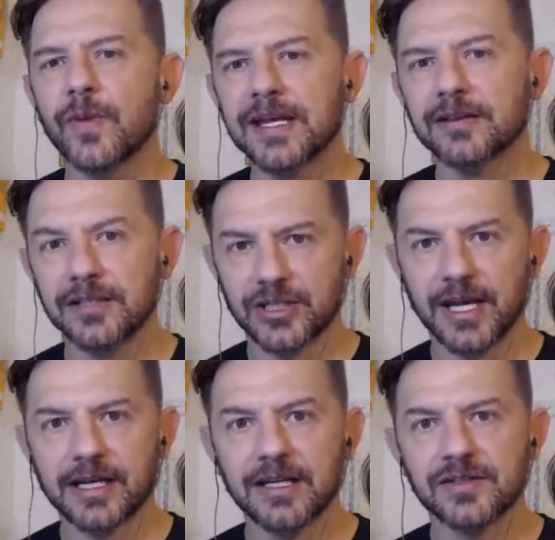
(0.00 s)
weekly
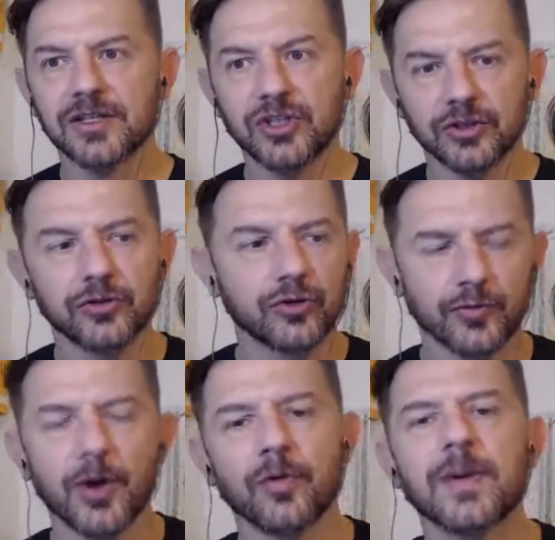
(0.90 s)
check-ins, you'll
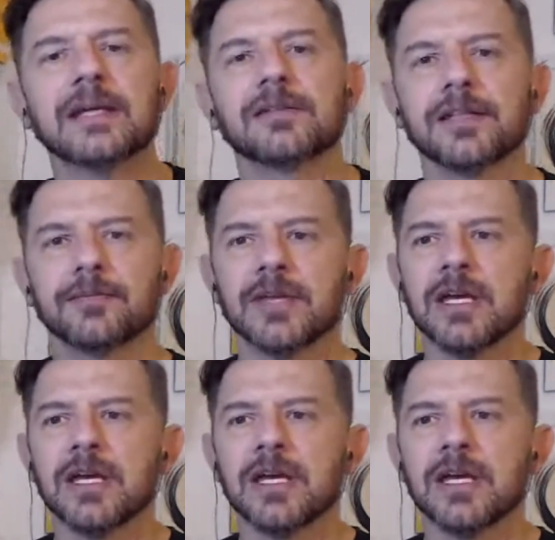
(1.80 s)
grow weekly.